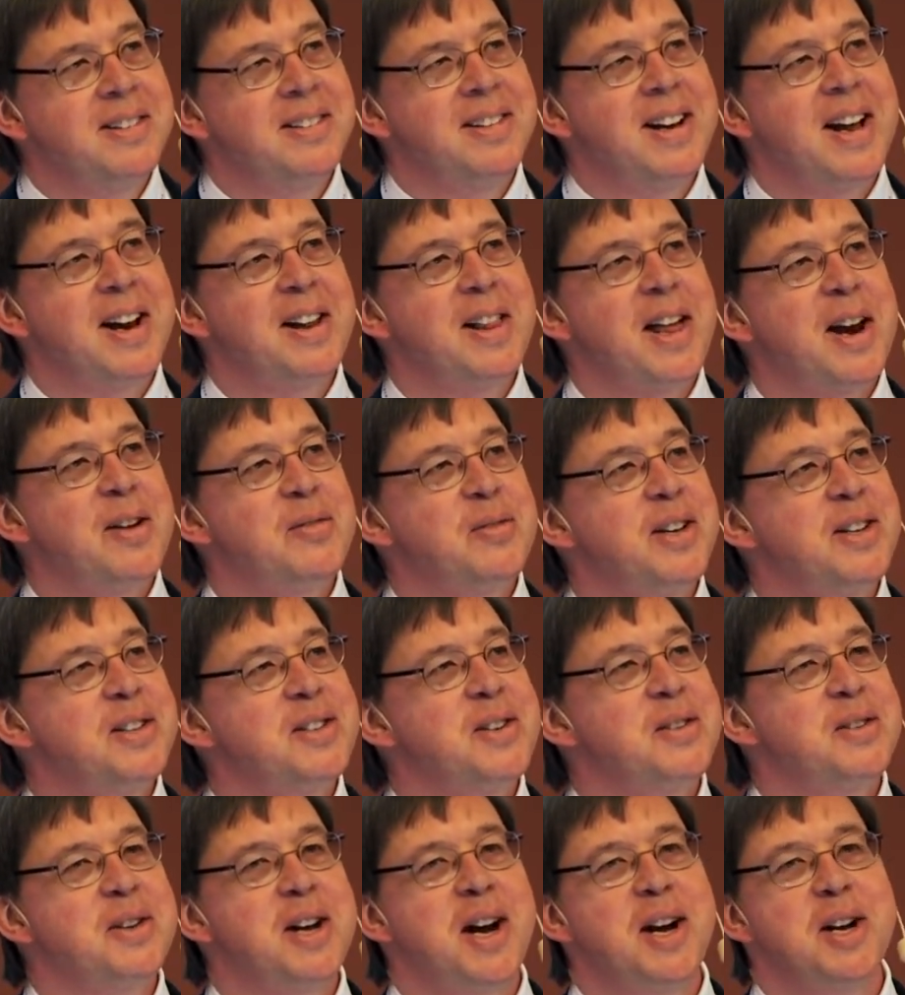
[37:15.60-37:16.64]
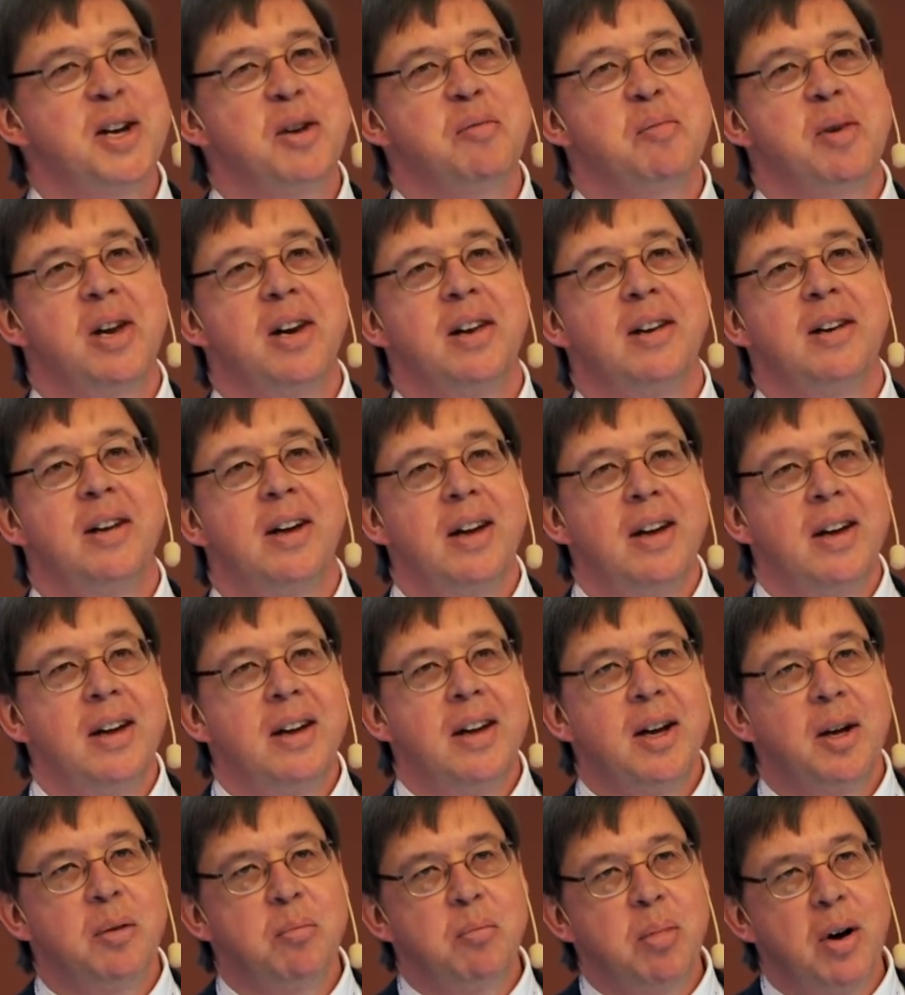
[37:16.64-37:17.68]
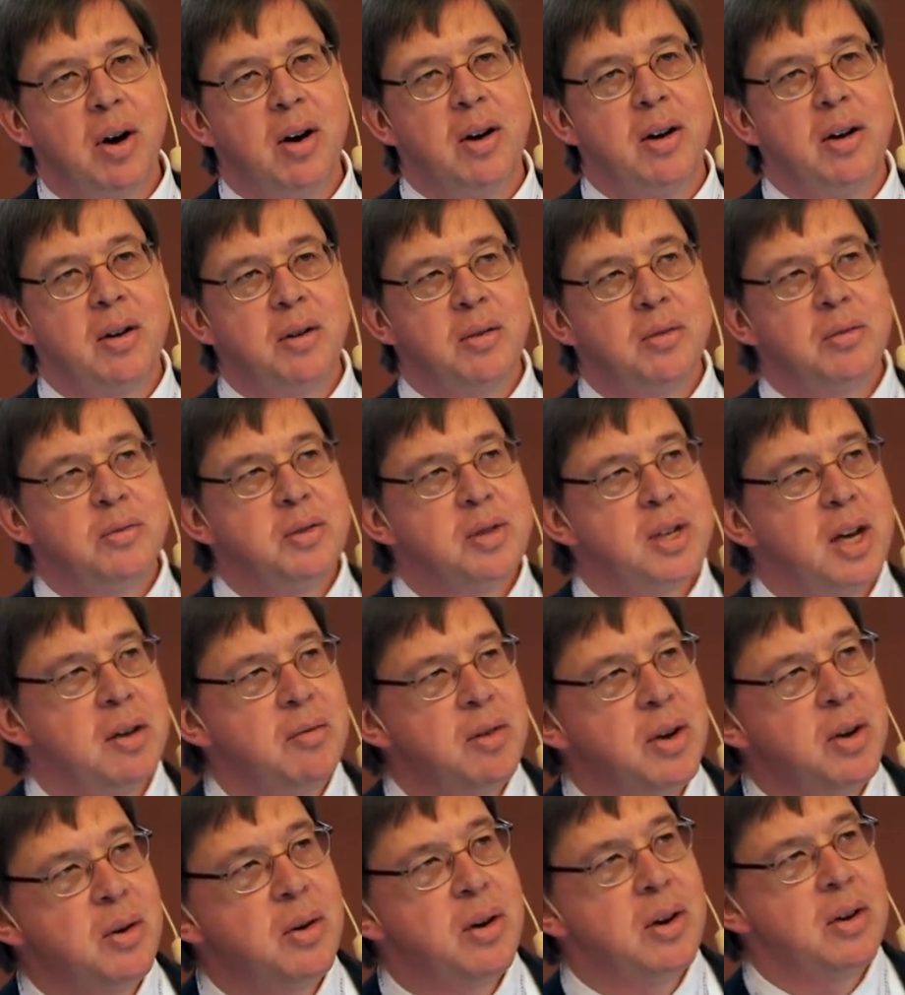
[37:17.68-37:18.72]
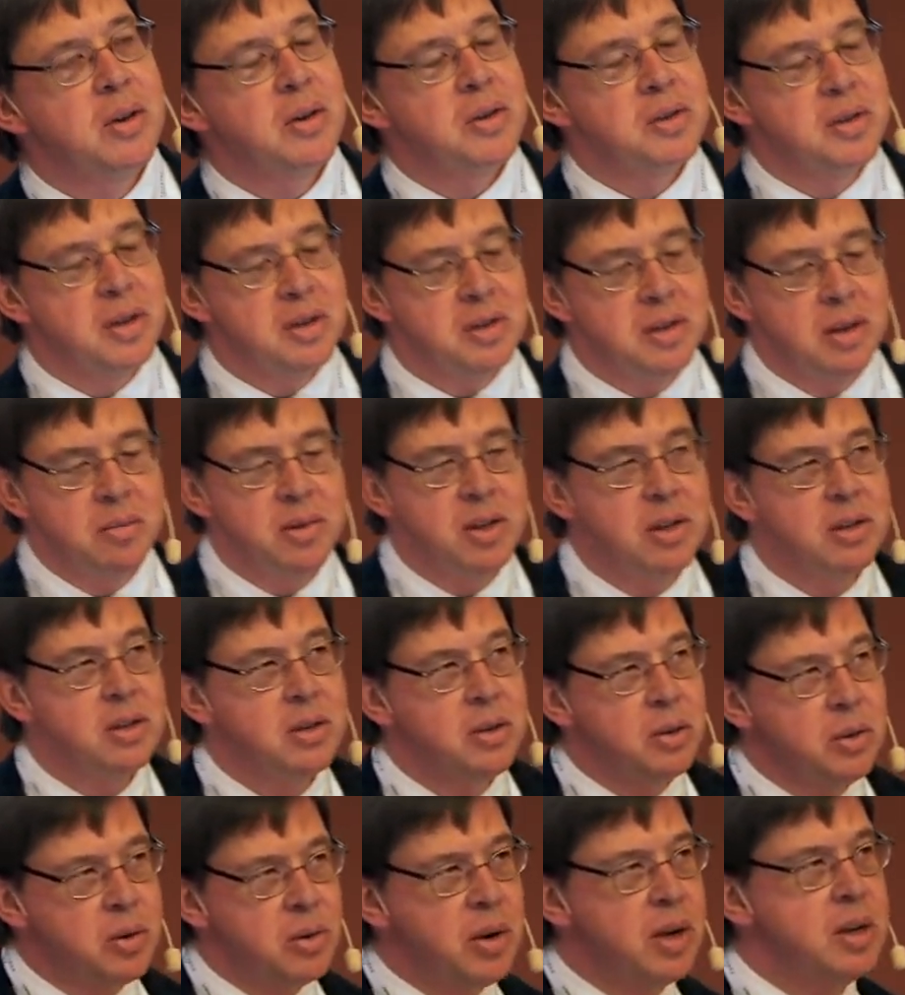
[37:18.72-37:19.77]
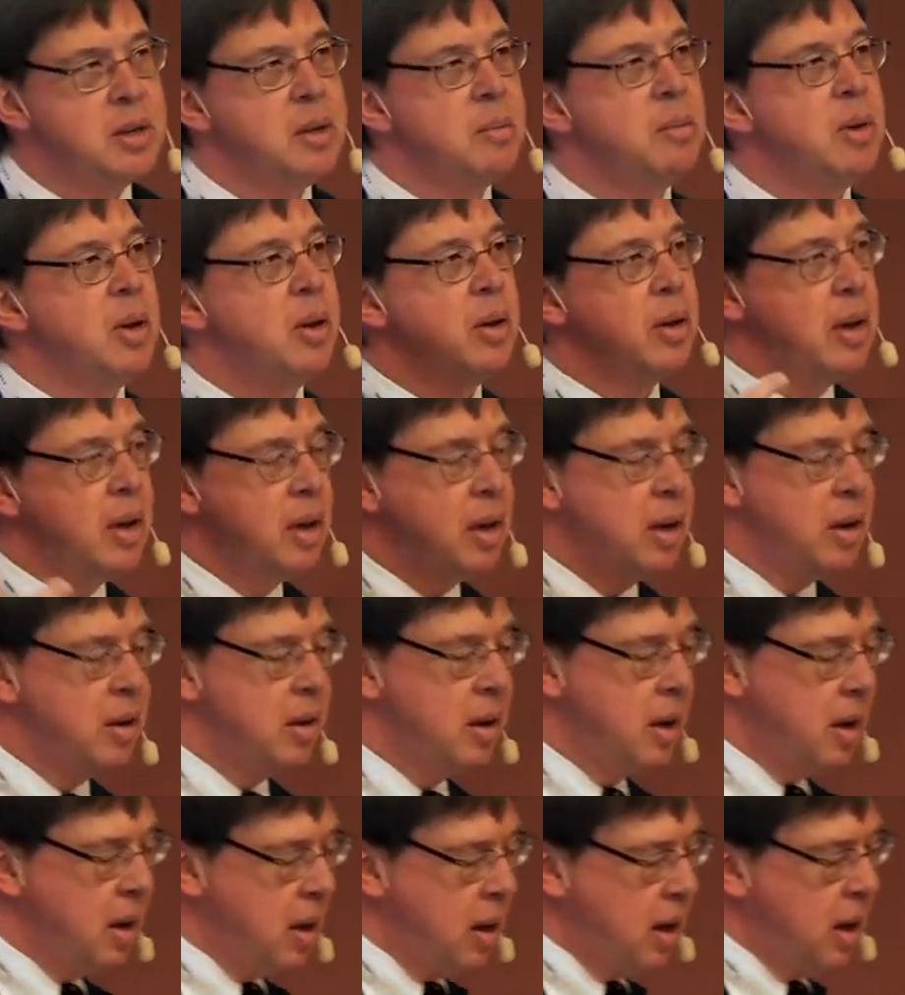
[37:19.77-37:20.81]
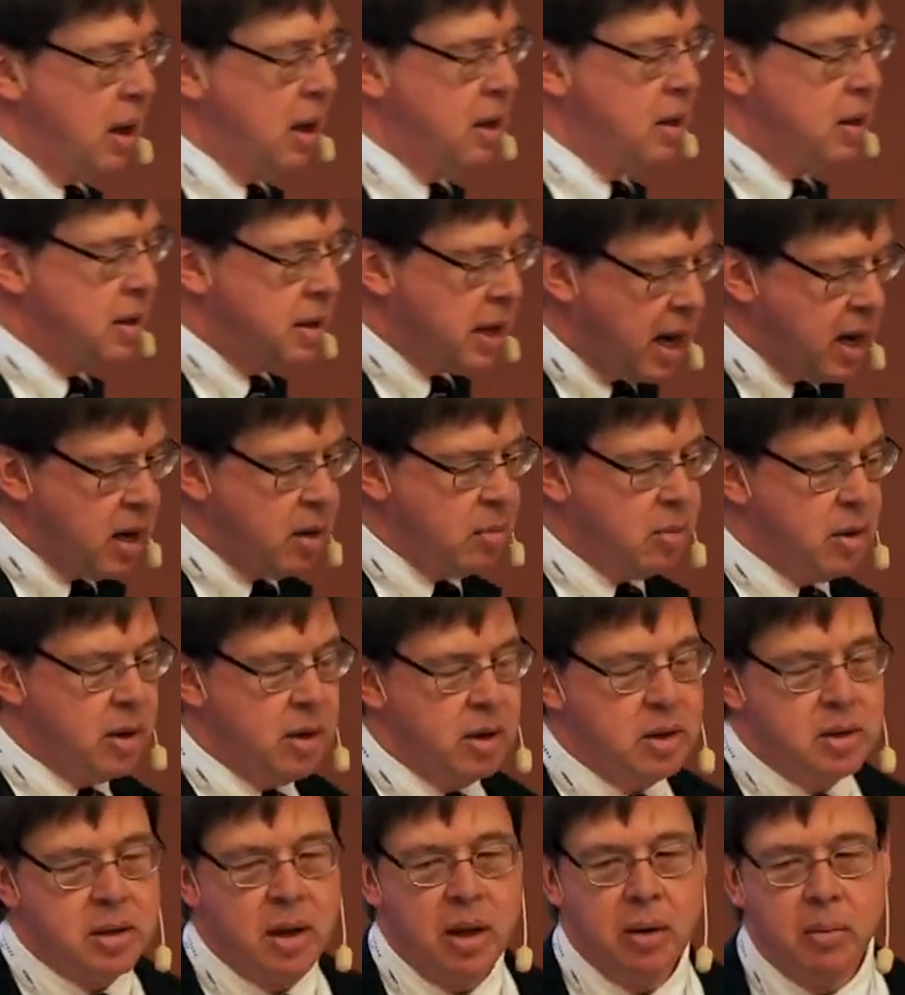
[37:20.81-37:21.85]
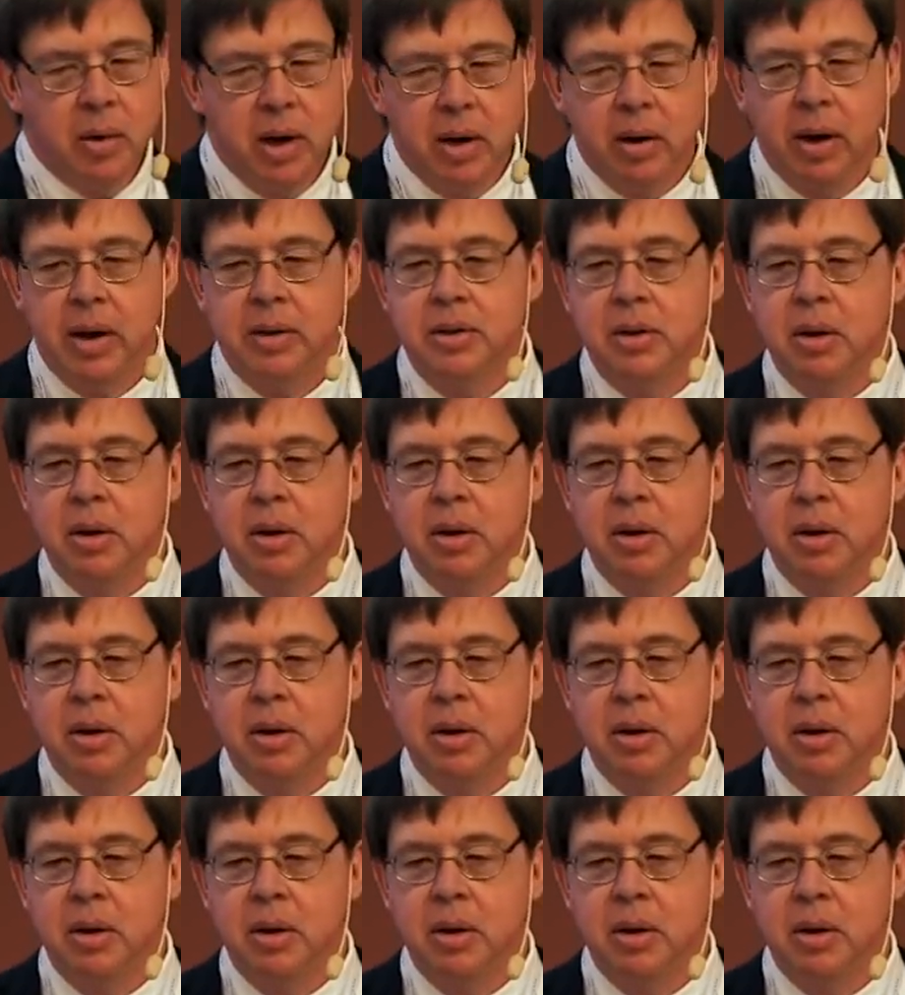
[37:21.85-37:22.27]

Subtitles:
Not a lot of things are documented, and part of safety critical systems is to do traceability and to document things all the way around.